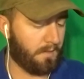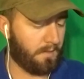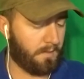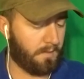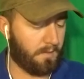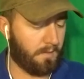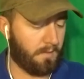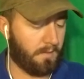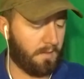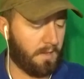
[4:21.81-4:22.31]

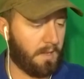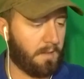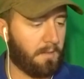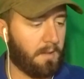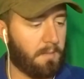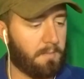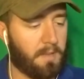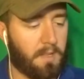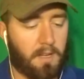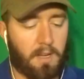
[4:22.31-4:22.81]
in. I
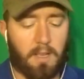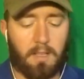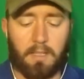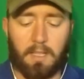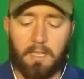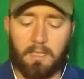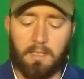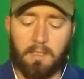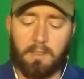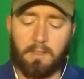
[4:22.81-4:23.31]
mean, I
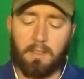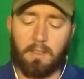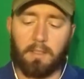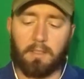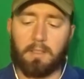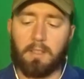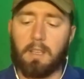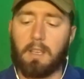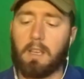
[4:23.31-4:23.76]
like these things.